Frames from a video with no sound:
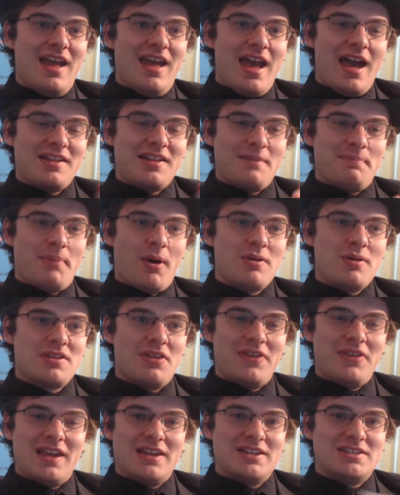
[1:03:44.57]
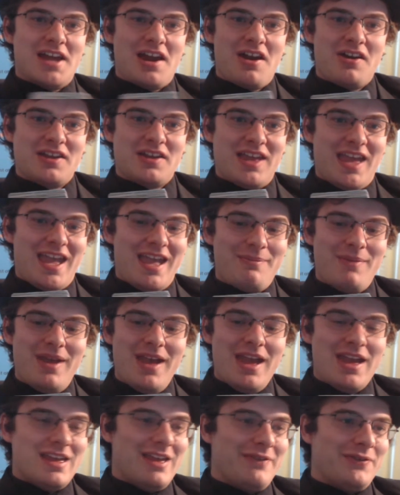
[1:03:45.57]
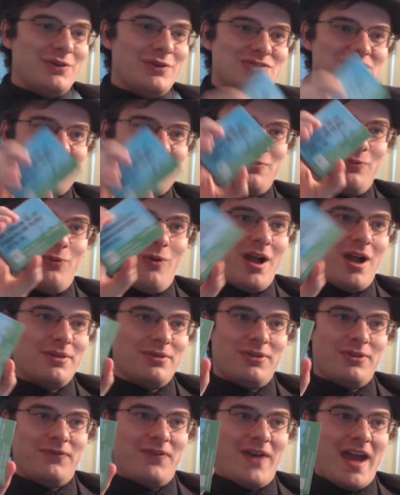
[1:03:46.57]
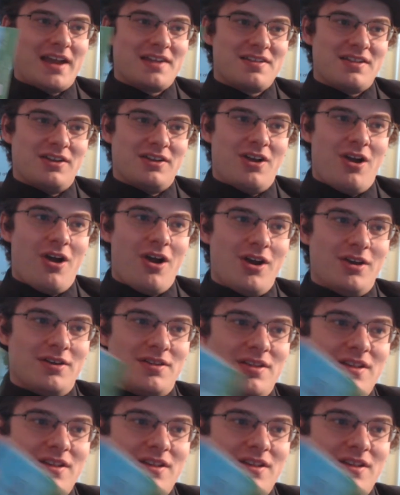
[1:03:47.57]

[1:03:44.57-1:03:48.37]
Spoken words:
as opposed to the entire game if you just want the facts and cards.